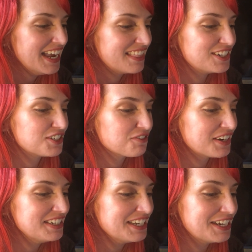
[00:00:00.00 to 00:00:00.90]
that his
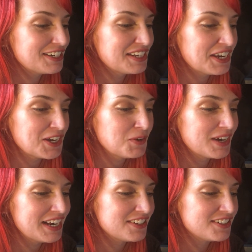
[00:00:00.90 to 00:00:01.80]
friends had to take
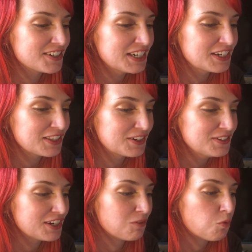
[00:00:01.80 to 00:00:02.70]
away his dirty
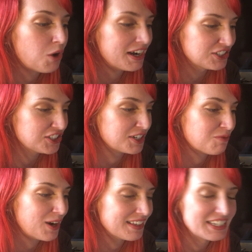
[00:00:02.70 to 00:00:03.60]
clothes and wash them
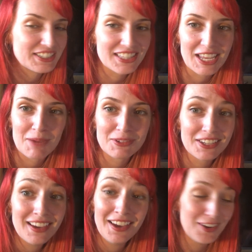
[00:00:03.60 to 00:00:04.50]
while he slept.
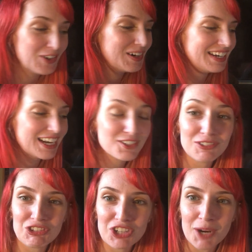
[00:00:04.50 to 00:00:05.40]
Ooh, and next
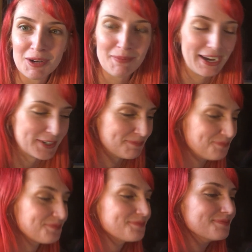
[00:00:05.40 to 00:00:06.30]
one's Chairman Mao.
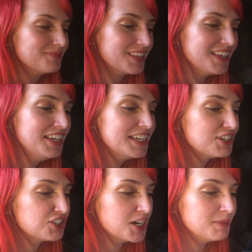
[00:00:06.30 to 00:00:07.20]

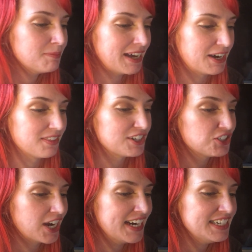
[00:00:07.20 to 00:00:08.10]
Chairman Mao, the
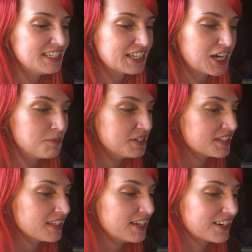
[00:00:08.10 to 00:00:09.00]
Chinese
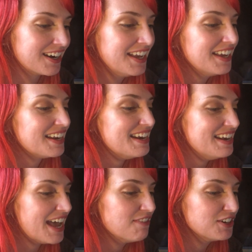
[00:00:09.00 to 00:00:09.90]
communist leader,
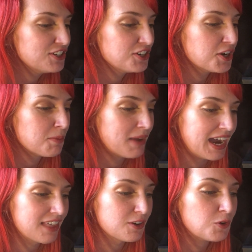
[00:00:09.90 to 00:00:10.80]
never took a
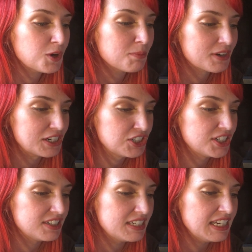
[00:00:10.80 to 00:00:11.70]
bath or brushed
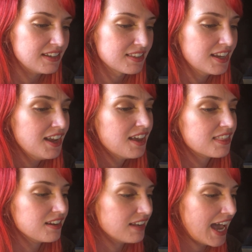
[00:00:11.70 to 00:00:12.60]
his teeth.
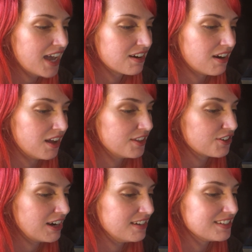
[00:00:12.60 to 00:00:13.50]
The latter on the
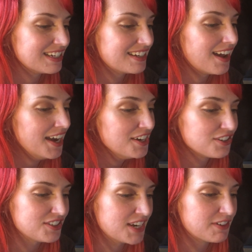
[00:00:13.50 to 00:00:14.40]
grounds that
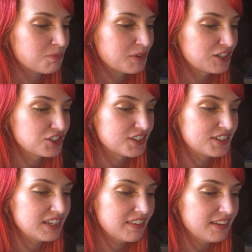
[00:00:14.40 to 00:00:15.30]
tigers never brush their
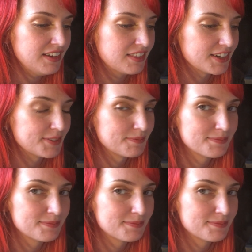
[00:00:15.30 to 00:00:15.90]
teeth either.